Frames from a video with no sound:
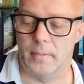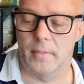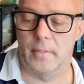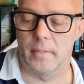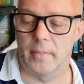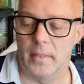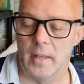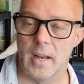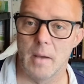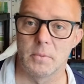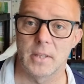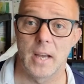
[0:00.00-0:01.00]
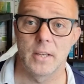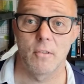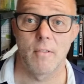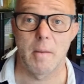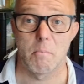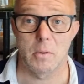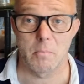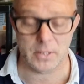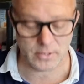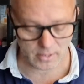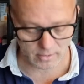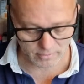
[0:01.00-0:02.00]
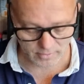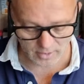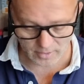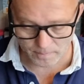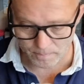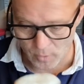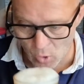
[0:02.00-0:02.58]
and I'm starting to ramble myself here.